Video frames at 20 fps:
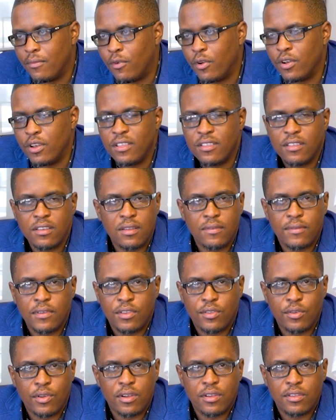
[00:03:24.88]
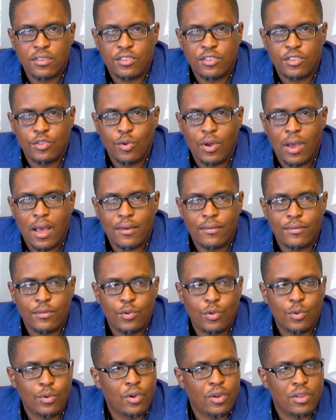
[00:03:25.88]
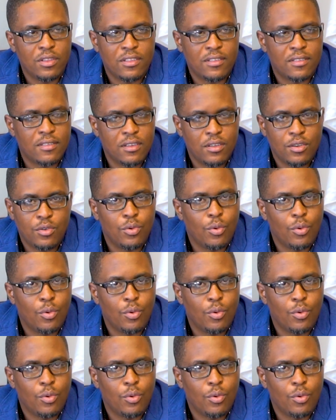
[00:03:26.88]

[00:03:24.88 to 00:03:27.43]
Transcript: For these individuals, you have no concern,